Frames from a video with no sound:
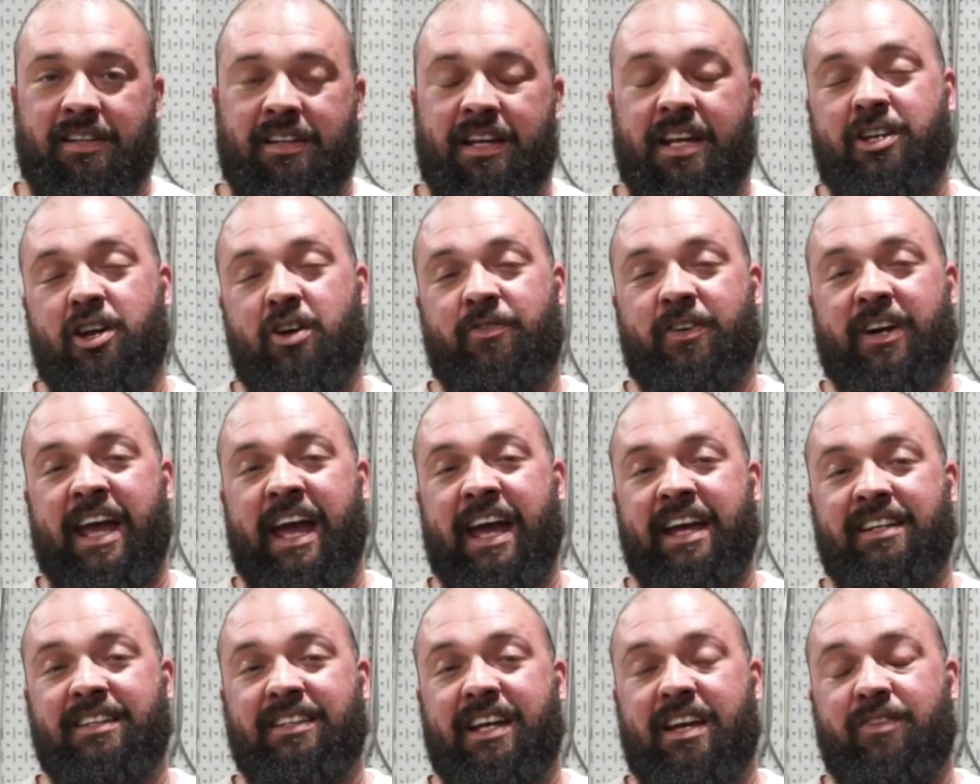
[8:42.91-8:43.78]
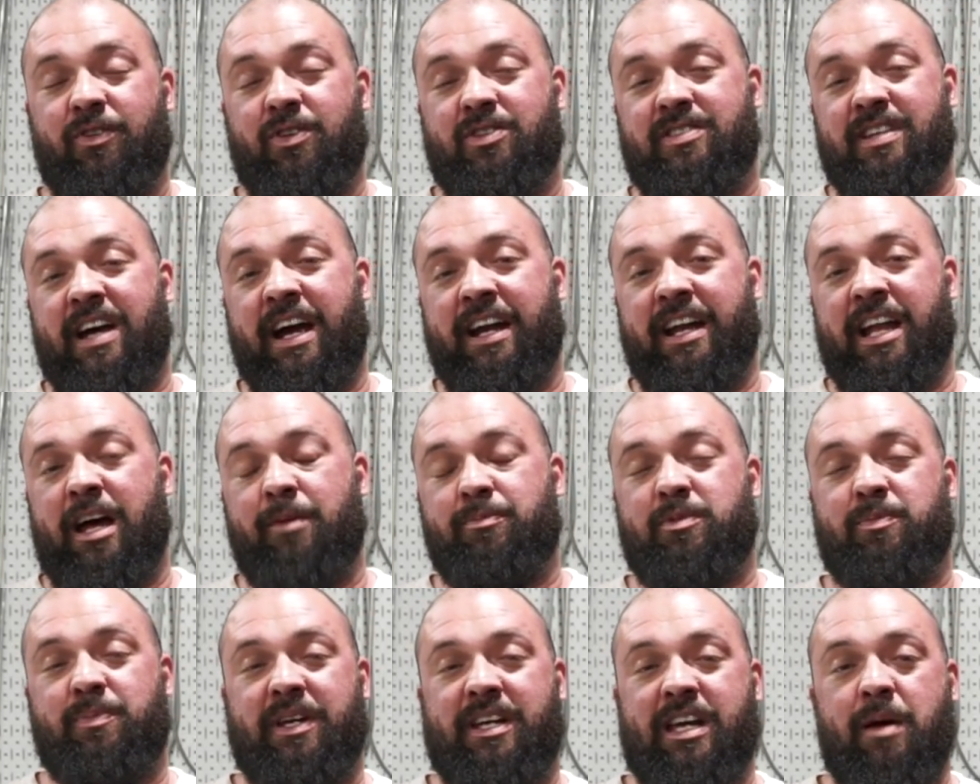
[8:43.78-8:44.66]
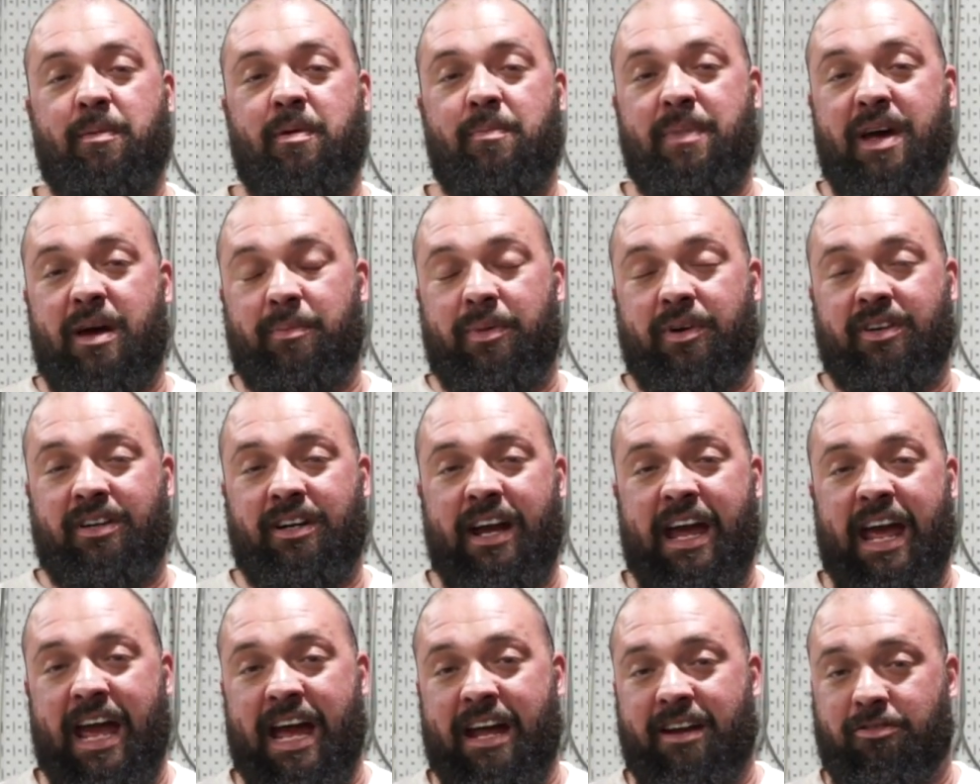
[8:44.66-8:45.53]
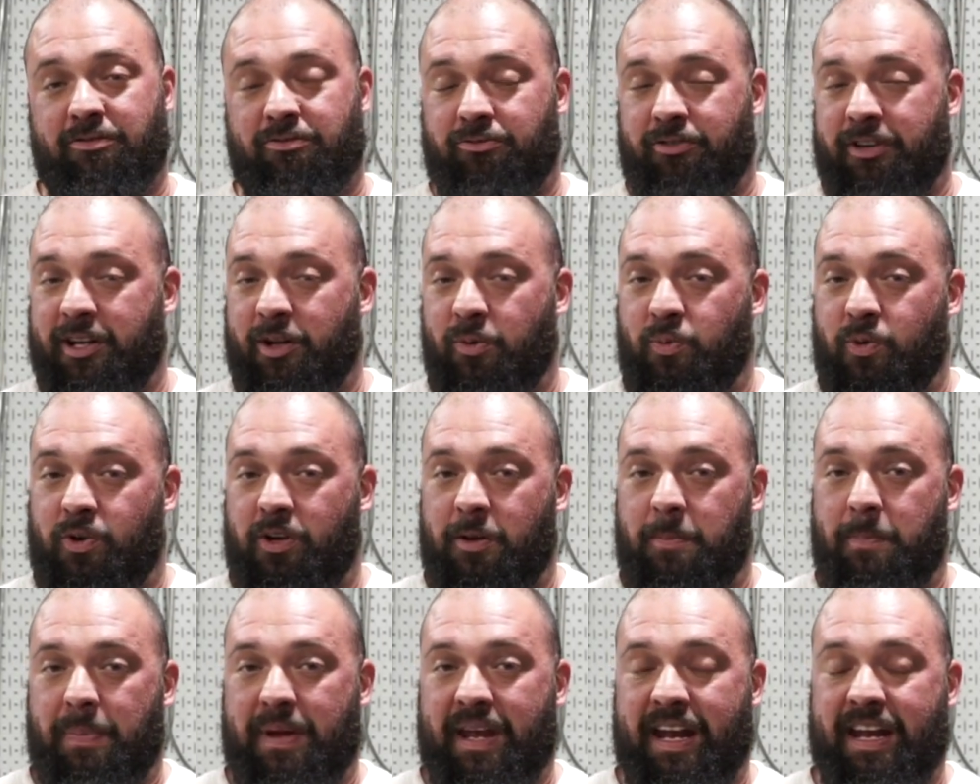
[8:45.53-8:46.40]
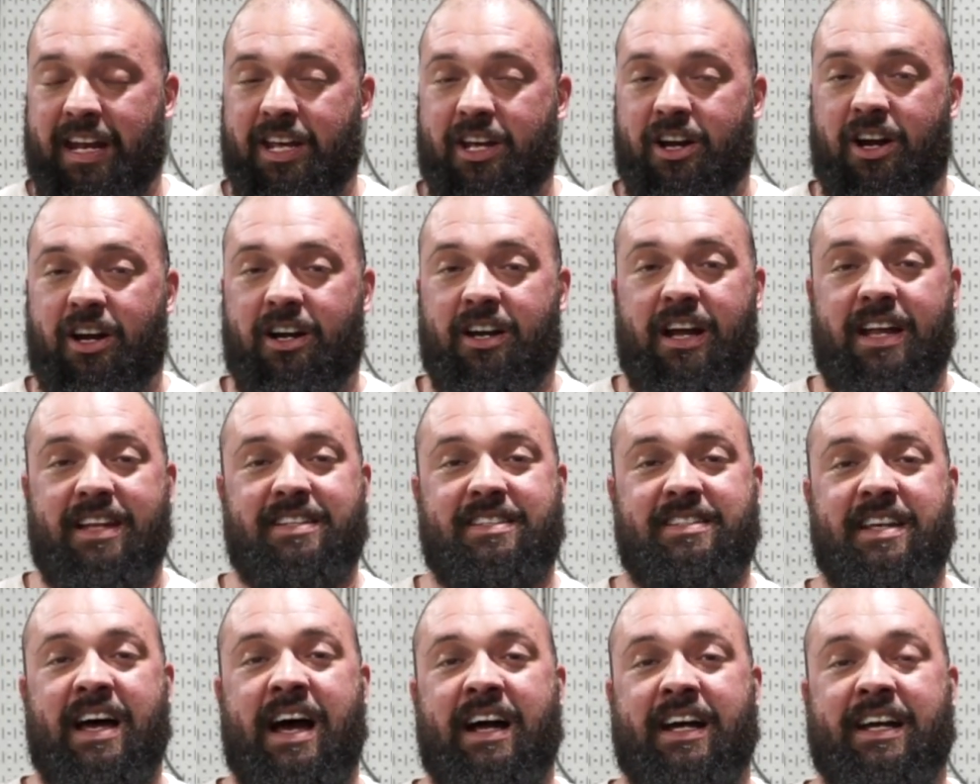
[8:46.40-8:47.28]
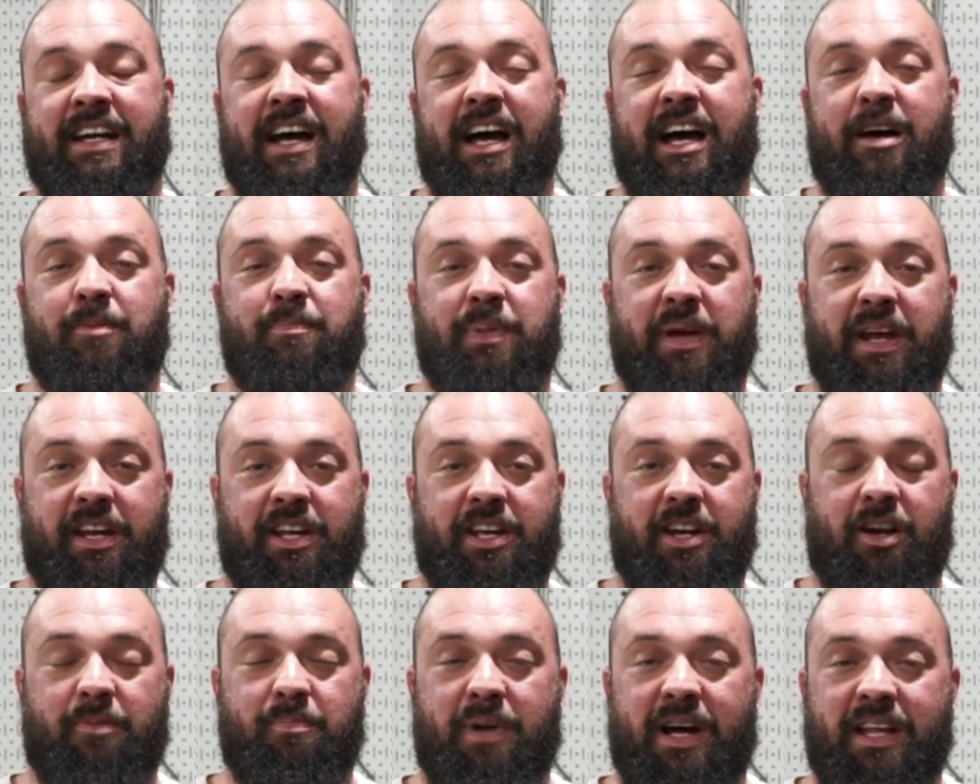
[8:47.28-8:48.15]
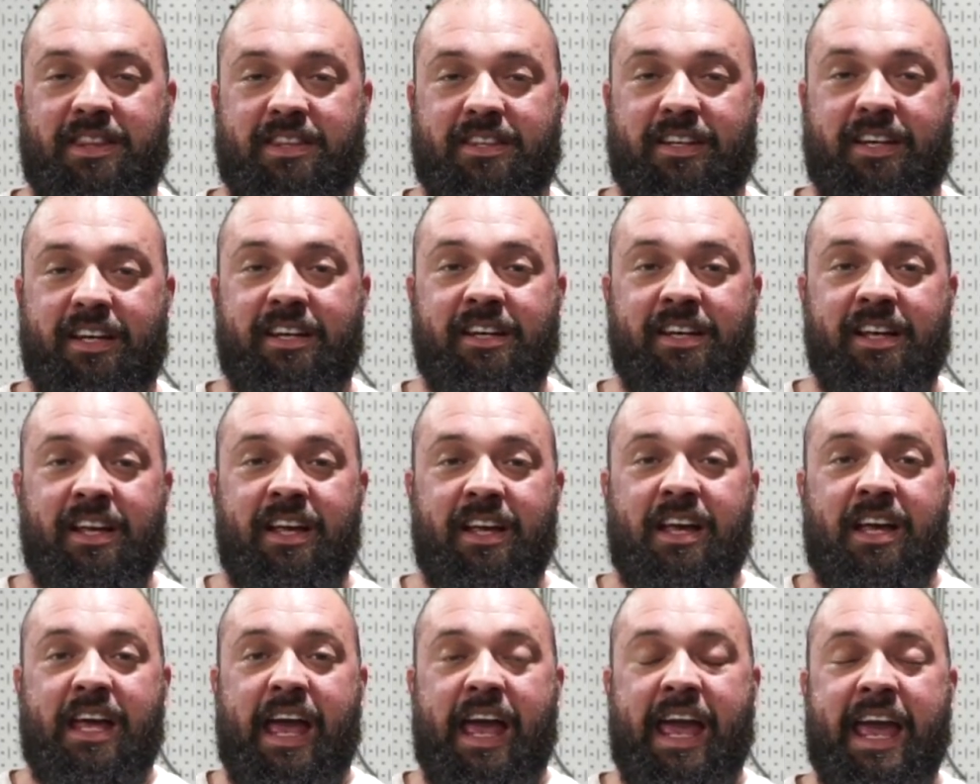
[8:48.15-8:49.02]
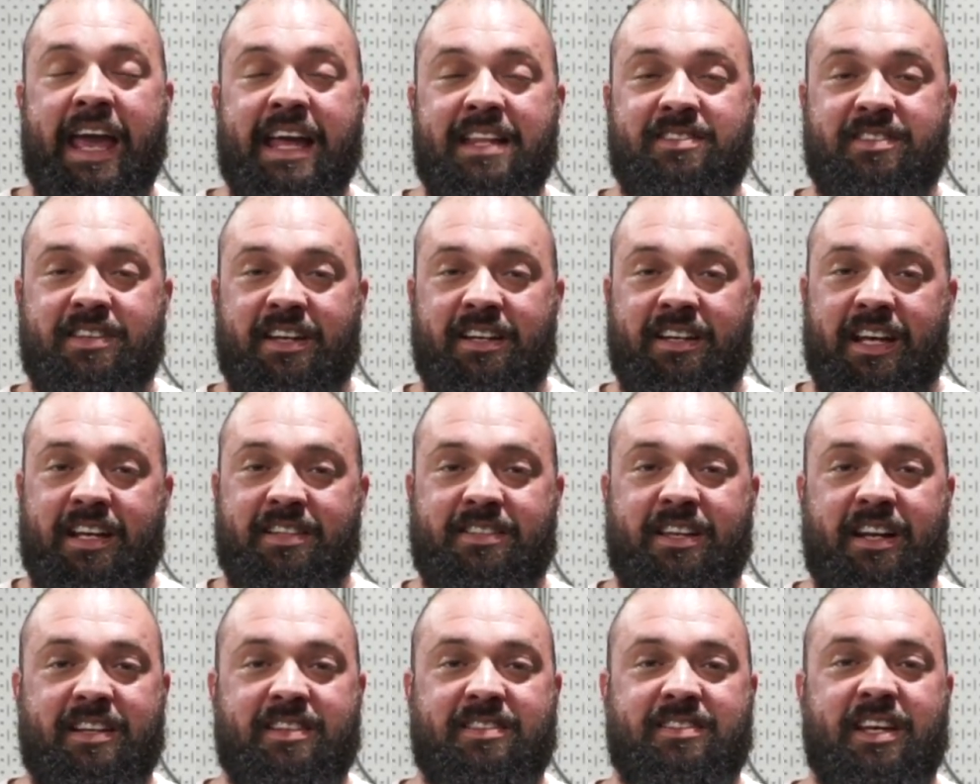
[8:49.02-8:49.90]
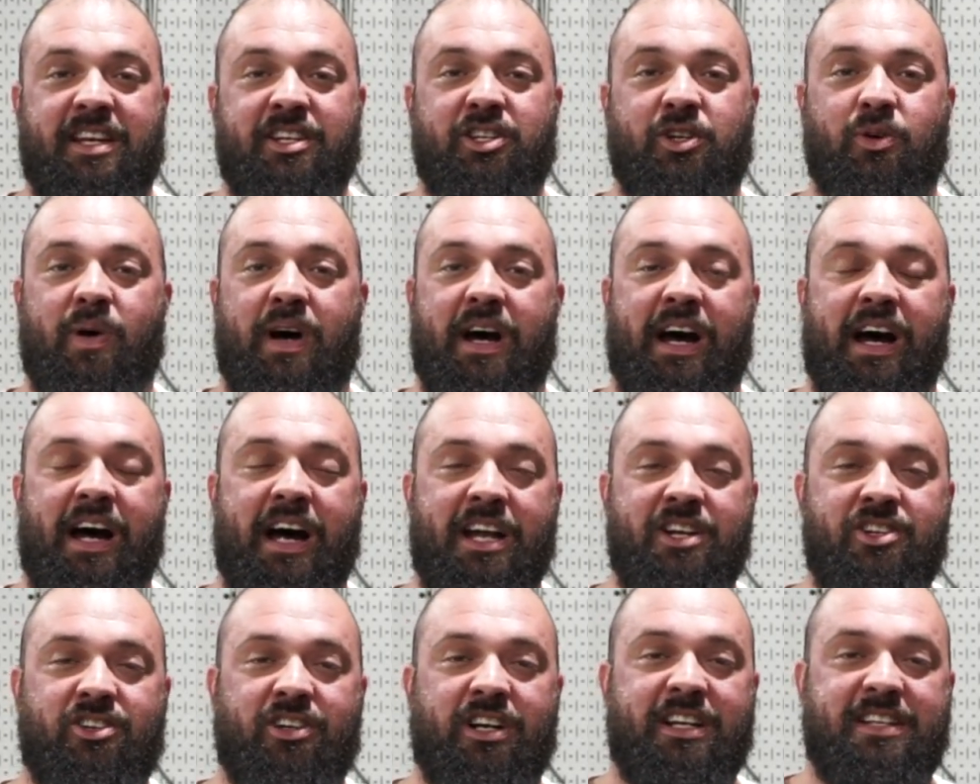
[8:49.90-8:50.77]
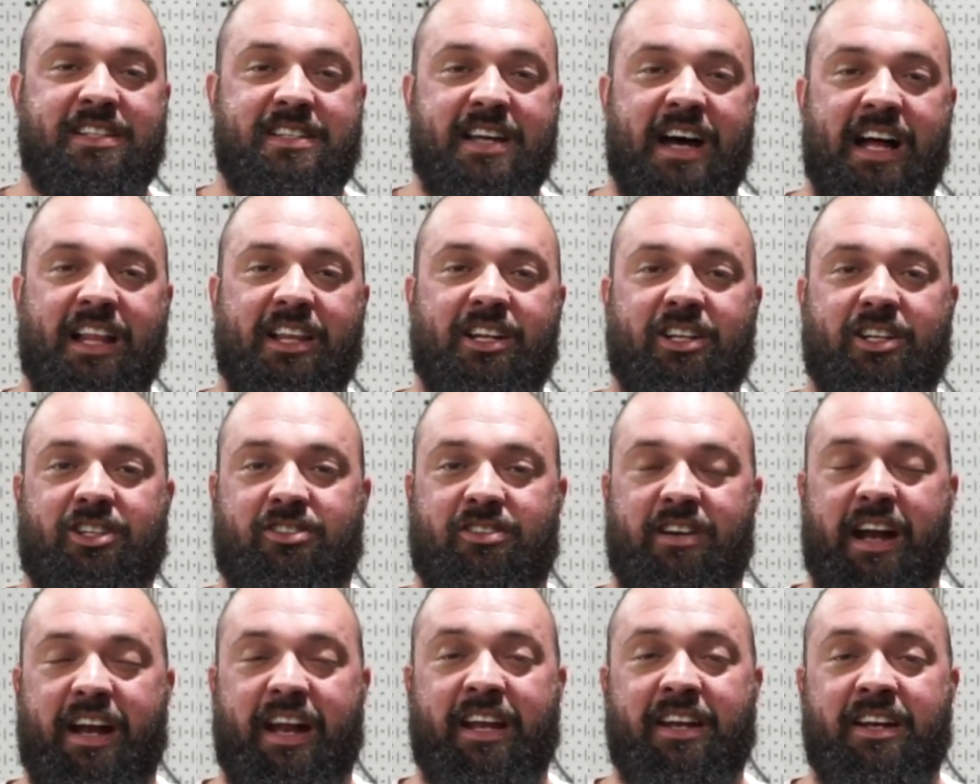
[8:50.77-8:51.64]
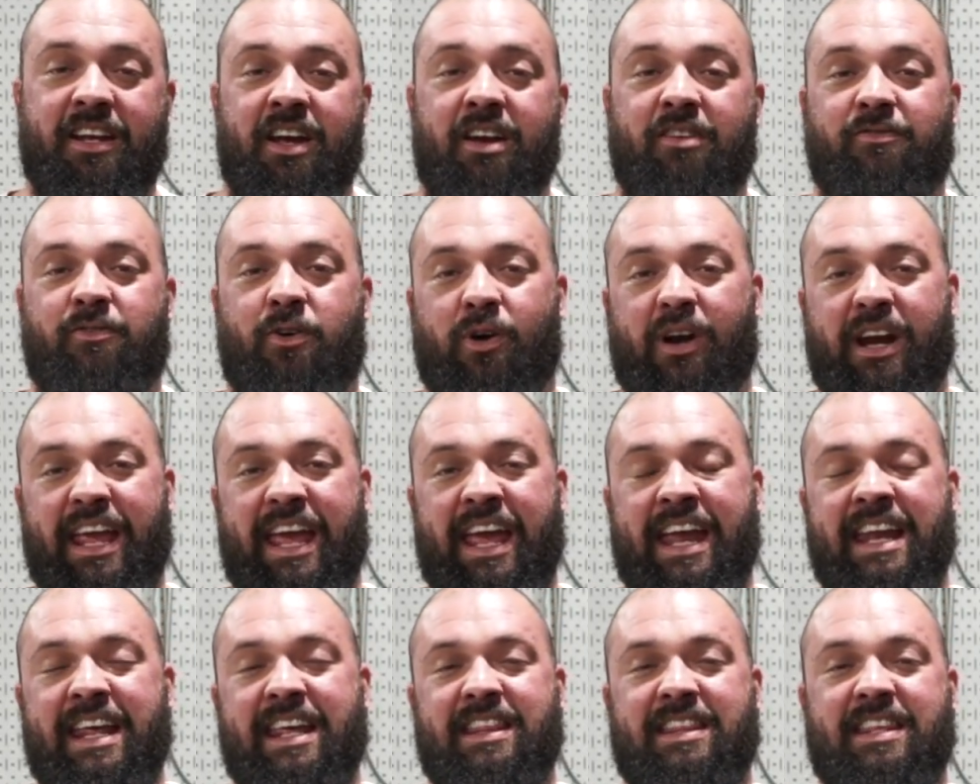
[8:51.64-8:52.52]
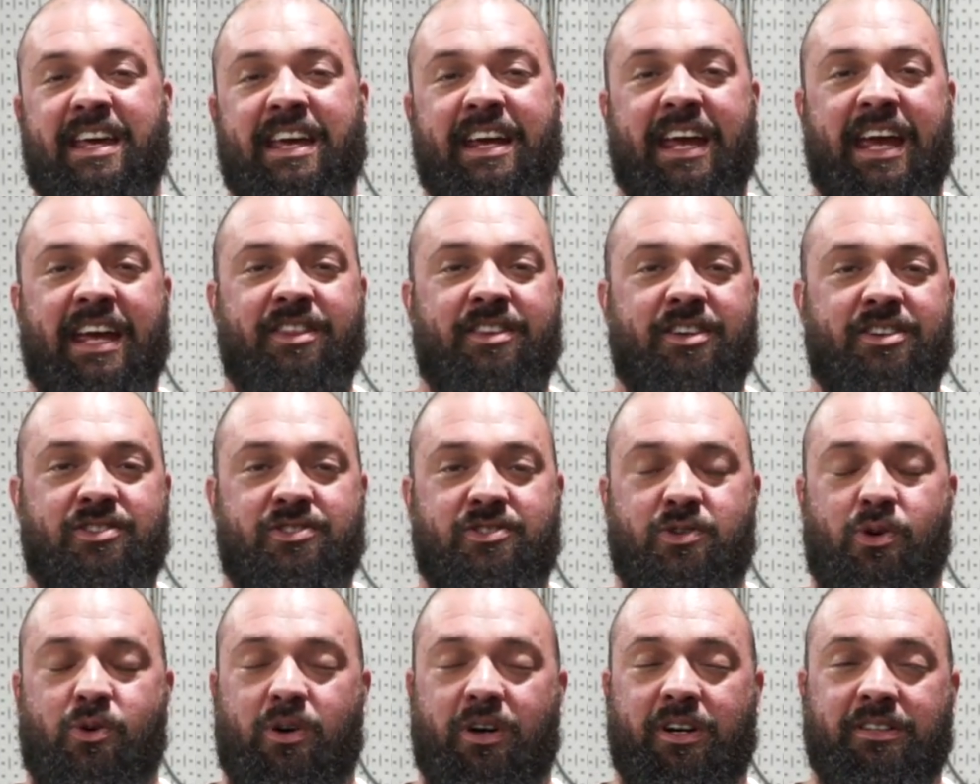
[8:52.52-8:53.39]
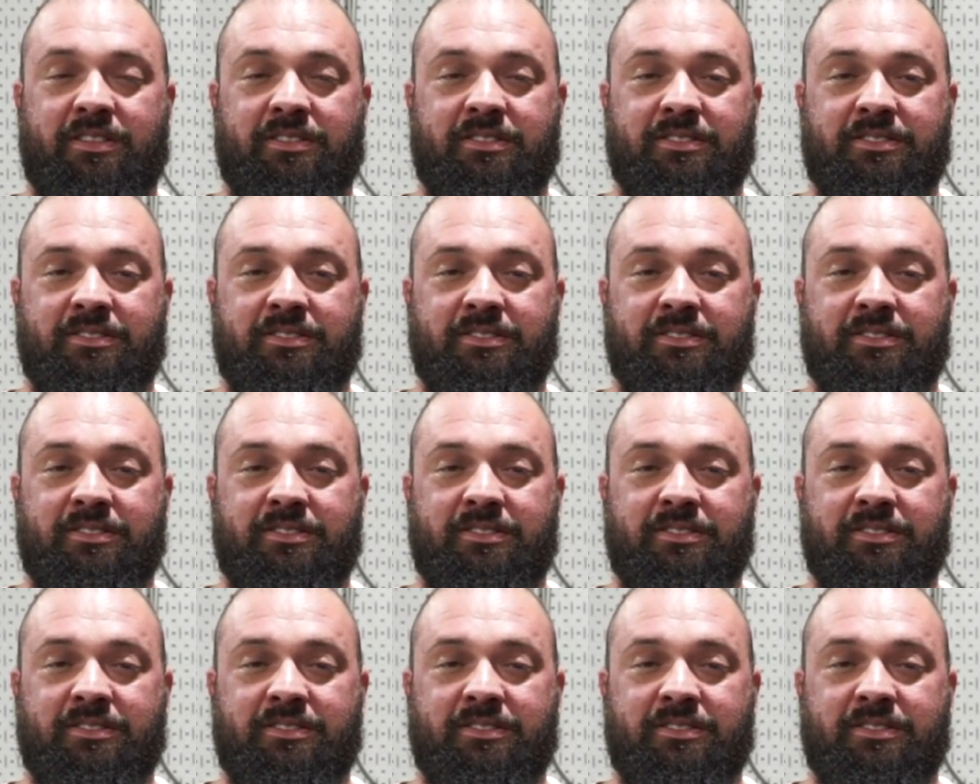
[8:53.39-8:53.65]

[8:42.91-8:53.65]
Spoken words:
And don't forget, if you sign up to become a member at realworldpdr.com, PDR monthly, Anson is gonna send you a $100 credit for anything in their store.